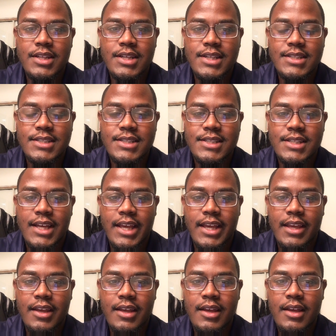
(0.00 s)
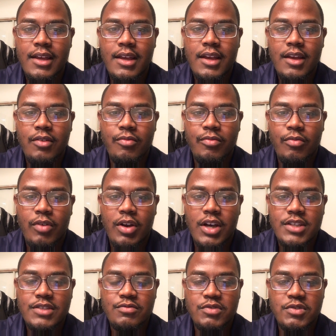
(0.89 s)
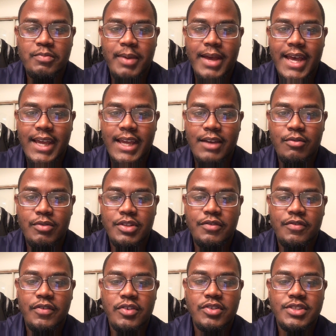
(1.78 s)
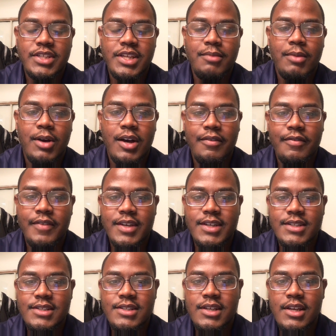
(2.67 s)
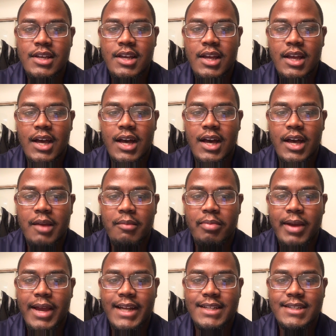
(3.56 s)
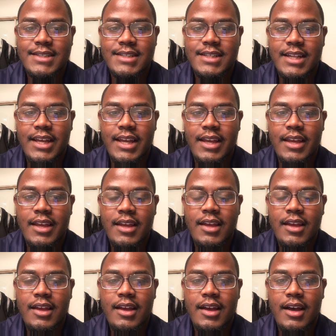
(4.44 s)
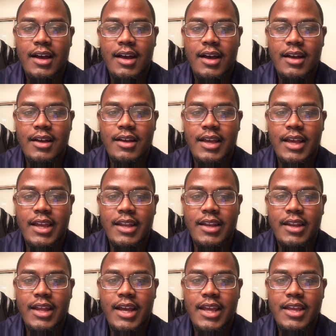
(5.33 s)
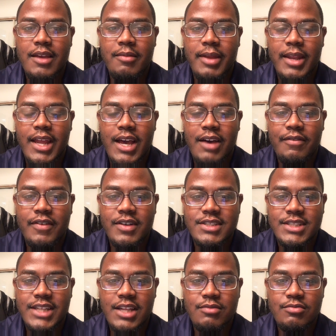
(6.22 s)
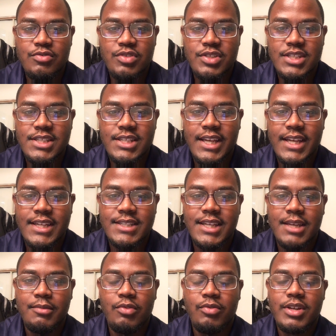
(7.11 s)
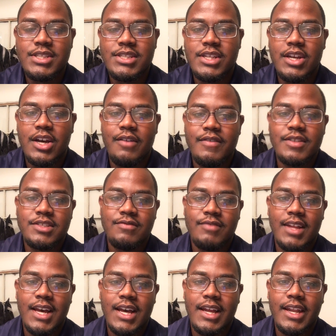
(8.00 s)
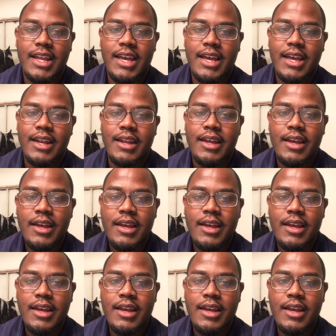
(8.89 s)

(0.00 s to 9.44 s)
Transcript: looks like Ross was back with the first team offense in practice today, and him and Alphonse Taylor was with the second team. The rest of the offensive line had